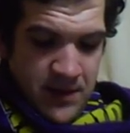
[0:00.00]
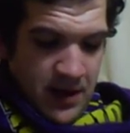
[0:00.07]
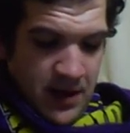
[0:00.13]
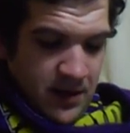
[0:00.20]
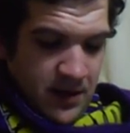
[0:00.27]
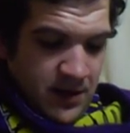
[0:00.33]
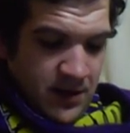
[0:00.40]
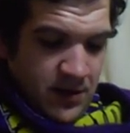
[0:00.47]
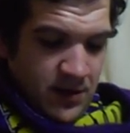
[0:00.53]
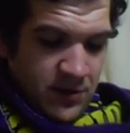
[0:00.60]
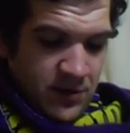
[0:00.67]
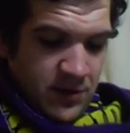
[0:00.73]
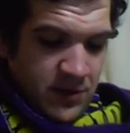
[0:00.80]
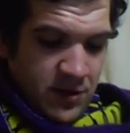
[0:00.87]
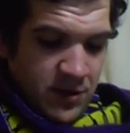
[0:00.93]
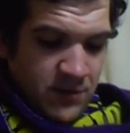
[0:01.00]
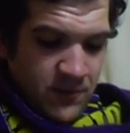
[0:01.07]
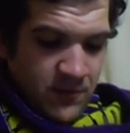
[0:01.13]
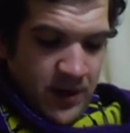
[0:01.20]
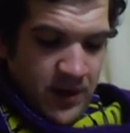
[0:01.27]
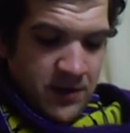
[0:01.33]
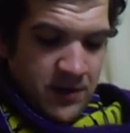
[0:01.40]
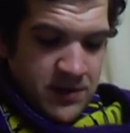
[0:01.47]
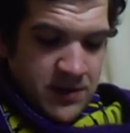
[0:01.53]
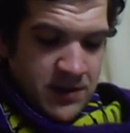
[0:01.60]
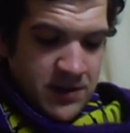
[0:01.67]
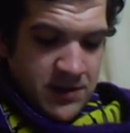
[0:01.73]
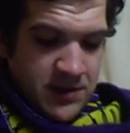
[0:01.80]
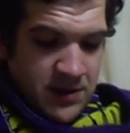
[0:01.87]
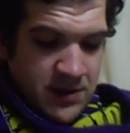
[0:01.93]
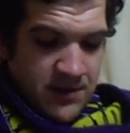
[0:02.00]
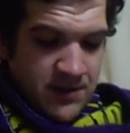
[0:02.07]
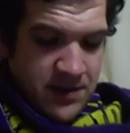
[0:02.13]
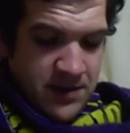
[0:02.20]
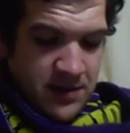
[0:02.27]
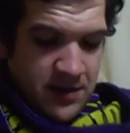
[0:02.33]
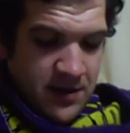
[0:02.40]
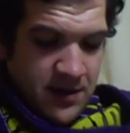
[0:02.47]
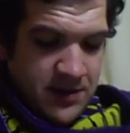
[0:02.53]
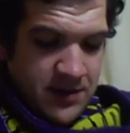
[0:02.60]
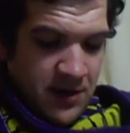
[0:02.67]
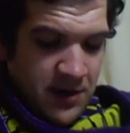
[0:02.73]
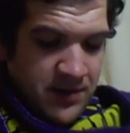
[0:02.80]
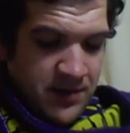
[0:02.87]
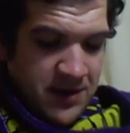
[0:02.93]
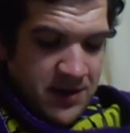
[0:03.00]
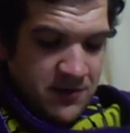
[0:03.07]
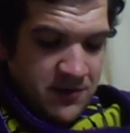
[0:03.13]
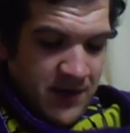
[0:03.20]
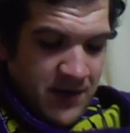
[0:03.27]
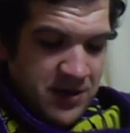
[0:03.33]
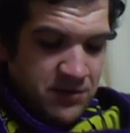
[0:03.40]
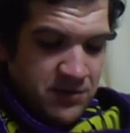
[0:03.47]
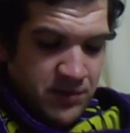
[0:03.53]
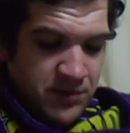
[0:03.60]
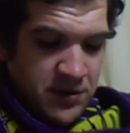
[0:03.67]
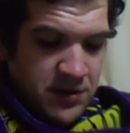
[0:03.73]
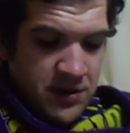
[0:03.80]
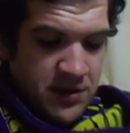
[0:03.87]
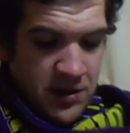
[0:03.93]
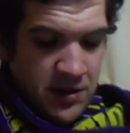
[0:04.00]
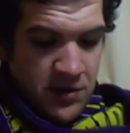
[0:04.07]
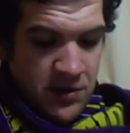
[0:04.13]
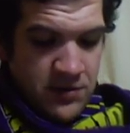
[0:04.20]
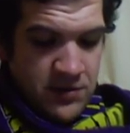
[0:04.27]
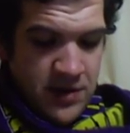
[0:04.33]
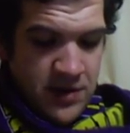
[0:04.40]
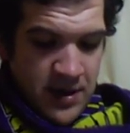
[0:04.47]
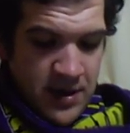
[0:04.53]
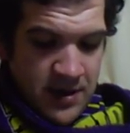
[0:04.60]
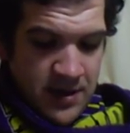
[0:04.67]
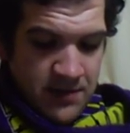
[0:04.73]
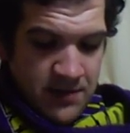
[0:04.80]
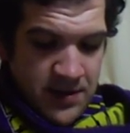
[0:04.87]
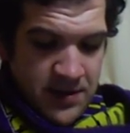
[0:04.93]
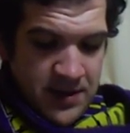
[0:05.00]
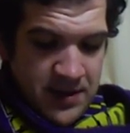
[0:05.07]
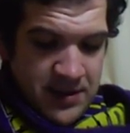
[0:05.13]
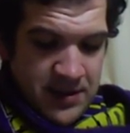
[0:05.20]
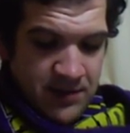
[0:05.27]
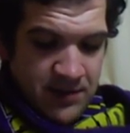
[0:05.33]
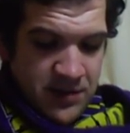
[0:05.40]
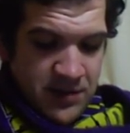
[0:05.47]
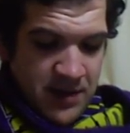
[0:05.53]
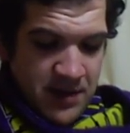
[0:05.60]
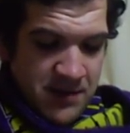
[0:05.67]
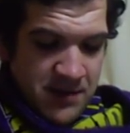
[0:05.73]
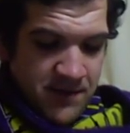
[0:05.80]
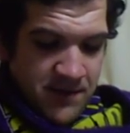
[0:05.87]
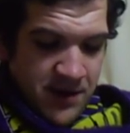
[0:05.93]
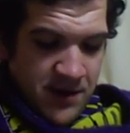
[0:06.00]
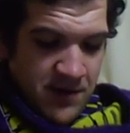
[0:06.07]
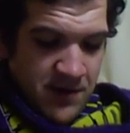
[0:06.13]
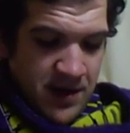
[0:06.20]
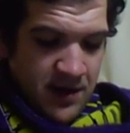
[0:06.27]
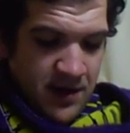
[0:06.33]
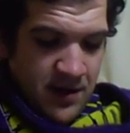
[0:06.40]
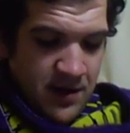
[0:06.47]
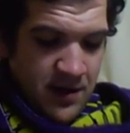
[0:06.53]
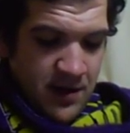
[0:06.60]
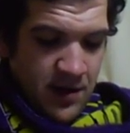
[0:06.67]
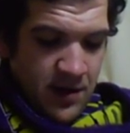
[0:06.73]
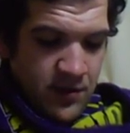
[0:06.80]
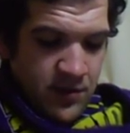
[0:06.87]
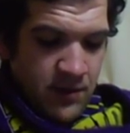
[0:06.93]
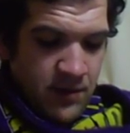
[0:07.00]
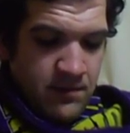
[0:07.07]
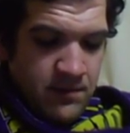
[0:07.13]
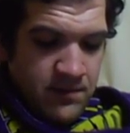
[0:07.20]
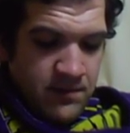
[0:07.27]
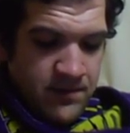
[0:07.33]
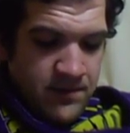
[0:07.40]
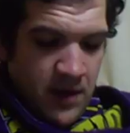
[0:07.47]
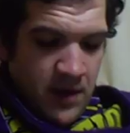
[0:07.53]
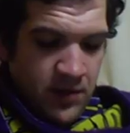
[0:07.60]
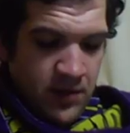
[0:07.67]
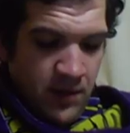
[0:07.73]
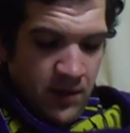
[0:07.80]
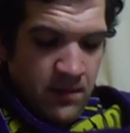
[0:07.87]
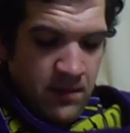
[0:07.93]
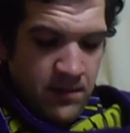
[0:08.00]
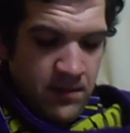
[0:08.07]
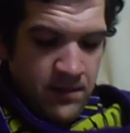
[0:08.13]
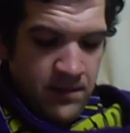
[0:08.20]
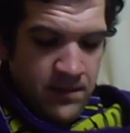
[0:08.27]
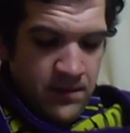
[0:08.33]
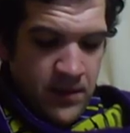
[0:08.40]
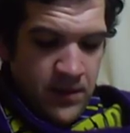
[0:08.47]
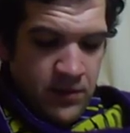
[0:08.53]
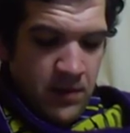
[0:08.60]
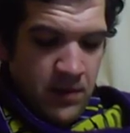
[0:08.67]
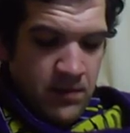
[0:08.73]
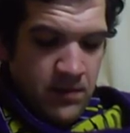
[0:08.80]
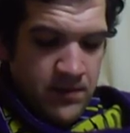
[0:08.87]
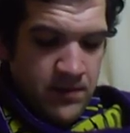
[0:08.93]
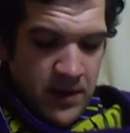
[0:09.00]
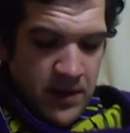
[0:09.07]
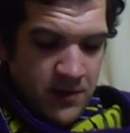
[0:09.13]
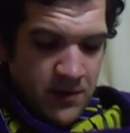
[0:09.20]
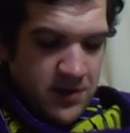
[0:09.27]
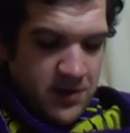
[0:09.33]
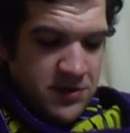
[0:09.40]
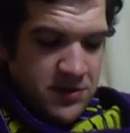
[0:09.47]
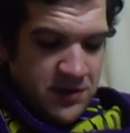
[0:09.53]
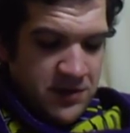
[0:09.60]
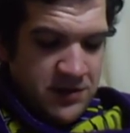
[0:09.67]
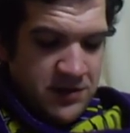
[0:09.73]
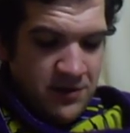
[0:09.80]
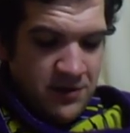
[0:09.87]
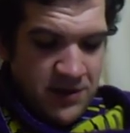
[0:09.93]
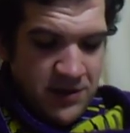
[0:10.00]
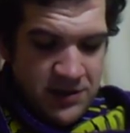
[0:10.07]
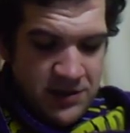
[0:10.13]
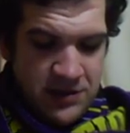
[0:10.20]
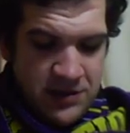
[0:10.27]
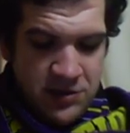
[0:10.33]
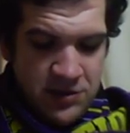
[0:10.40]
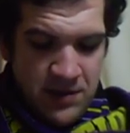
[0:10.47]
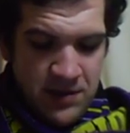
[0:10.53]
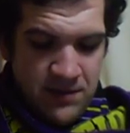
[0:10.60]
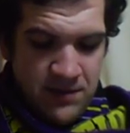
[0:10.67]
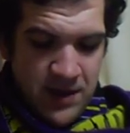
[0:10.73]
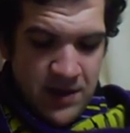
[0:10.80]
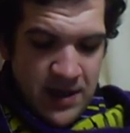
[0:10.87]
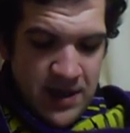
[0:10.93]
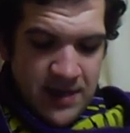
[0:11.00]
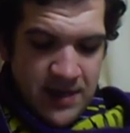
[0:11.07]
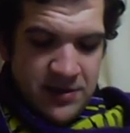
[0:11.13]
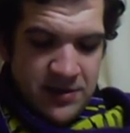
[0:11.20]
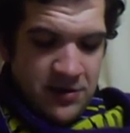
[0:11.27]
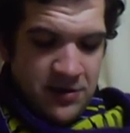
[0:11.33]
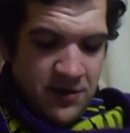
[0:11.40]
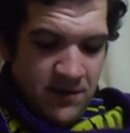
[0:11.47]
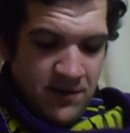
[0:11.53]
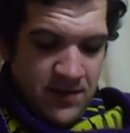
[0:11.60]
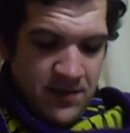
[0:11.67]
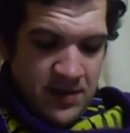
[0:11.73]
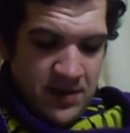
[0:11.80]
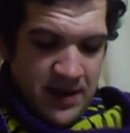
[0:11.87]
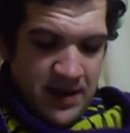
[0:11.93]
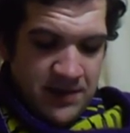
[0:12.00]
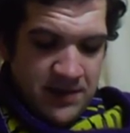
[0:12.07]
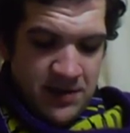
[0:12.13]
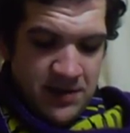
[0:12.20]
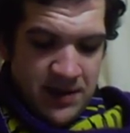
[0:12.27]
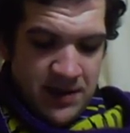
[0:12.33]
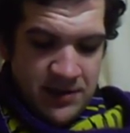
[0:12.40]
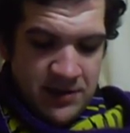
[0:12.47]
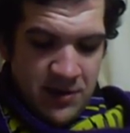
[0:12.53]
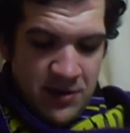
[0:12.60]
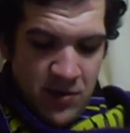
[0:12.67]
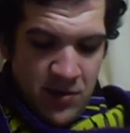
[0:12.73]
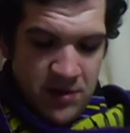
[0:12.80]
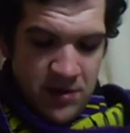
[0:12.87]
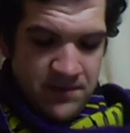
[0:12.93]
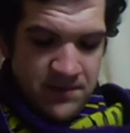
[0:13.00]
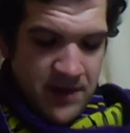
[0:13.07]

her own home, radio sets, cinemas, cars, airplanes, ration books, queues, but they seemed dim and far away. Thrum, thrum, thrum, went the strings of the witch's instrument. Jill couldn't remember the names of the things in our world,